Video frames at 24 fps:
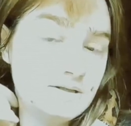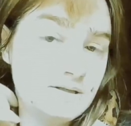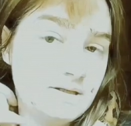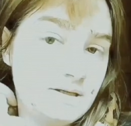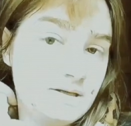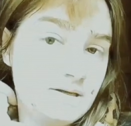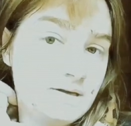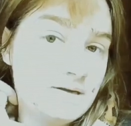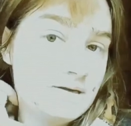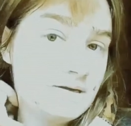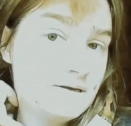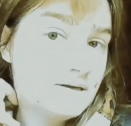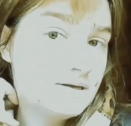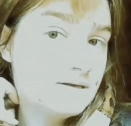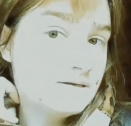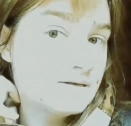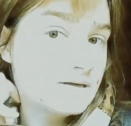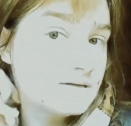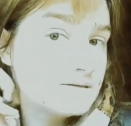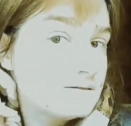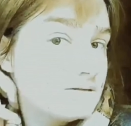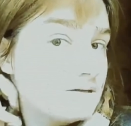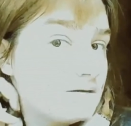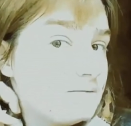He actually
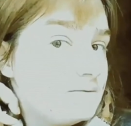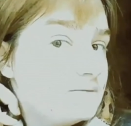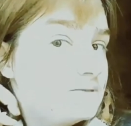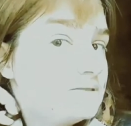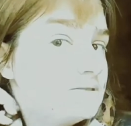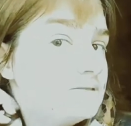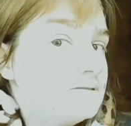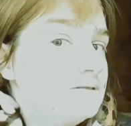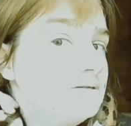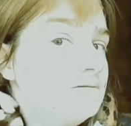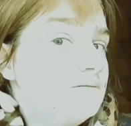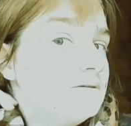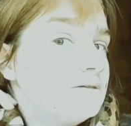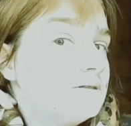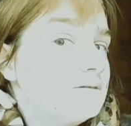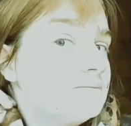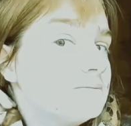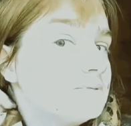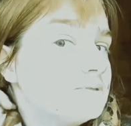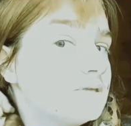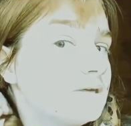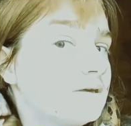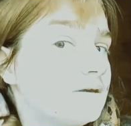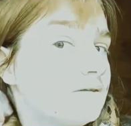doesn't know what to
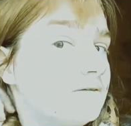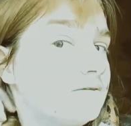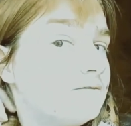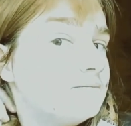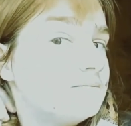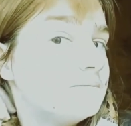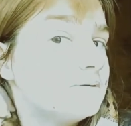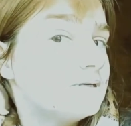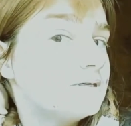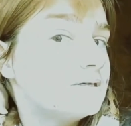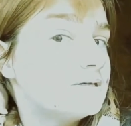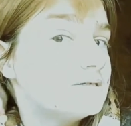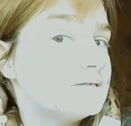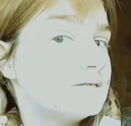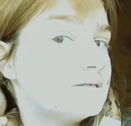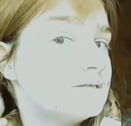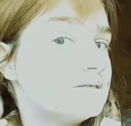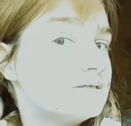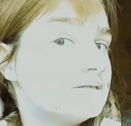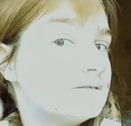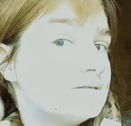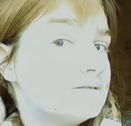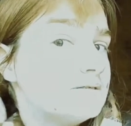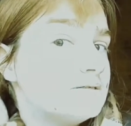do with himself
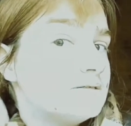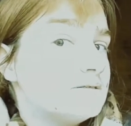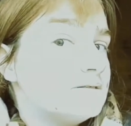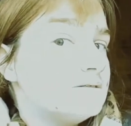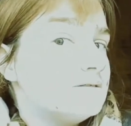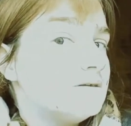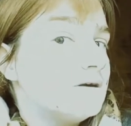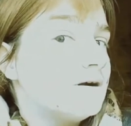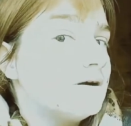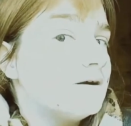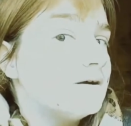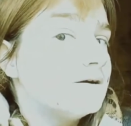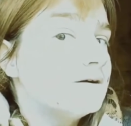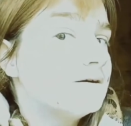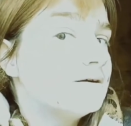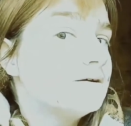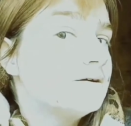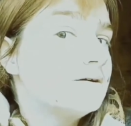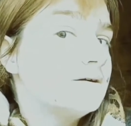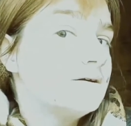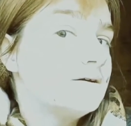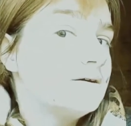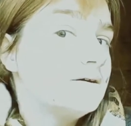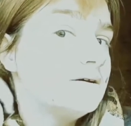because he's
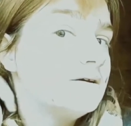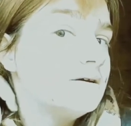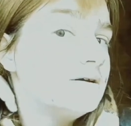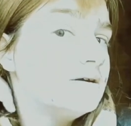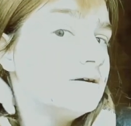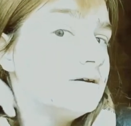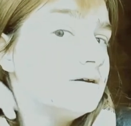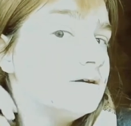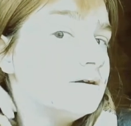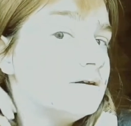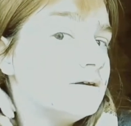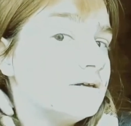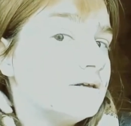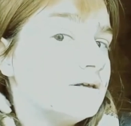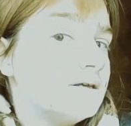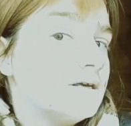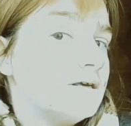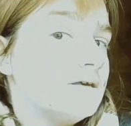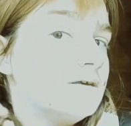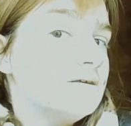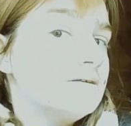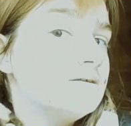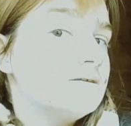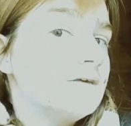stuck.
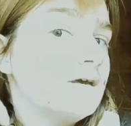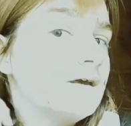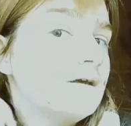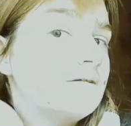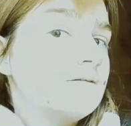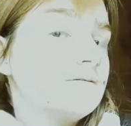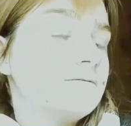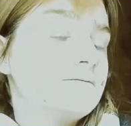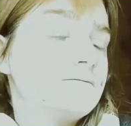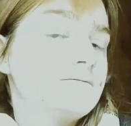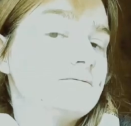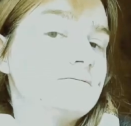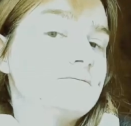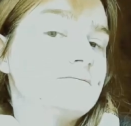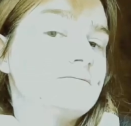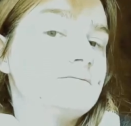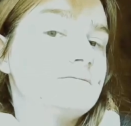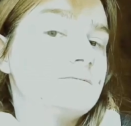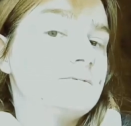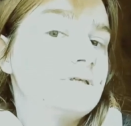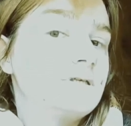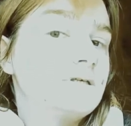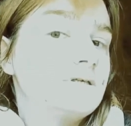Get your tail,